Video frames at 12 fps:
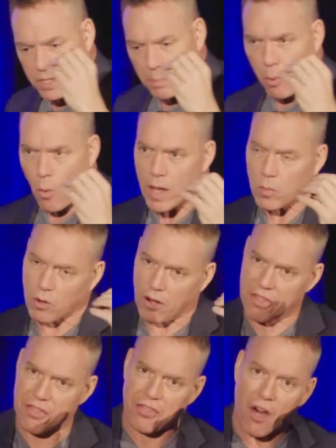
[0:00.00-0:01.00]
there's a point where
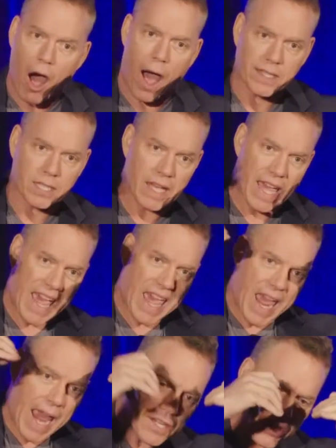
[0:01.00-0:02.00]
a thought
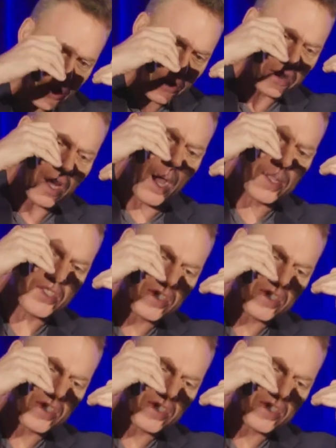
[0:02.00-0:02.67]
enters a